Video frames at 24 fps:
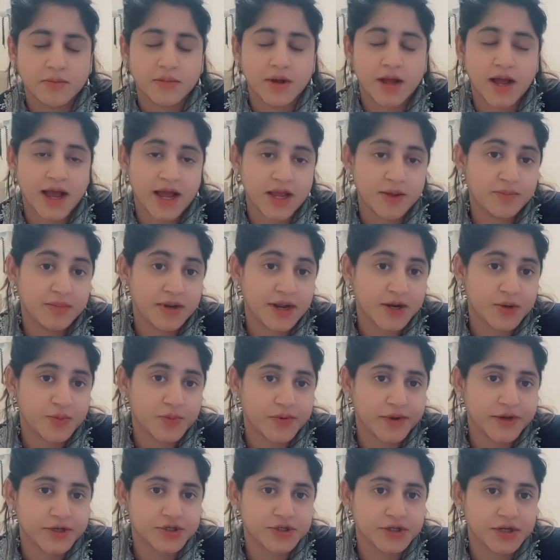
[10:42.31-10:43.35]
high blood
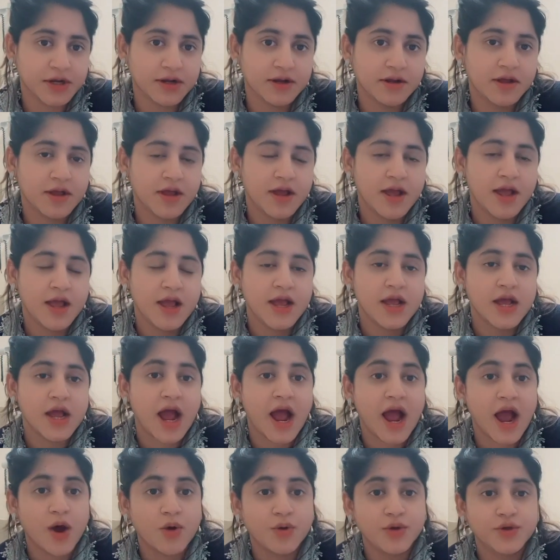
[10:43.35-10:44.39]
pressure,
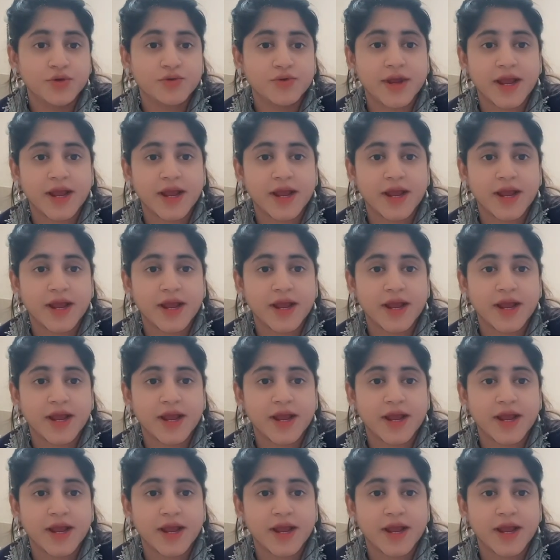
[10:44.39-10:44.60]
how you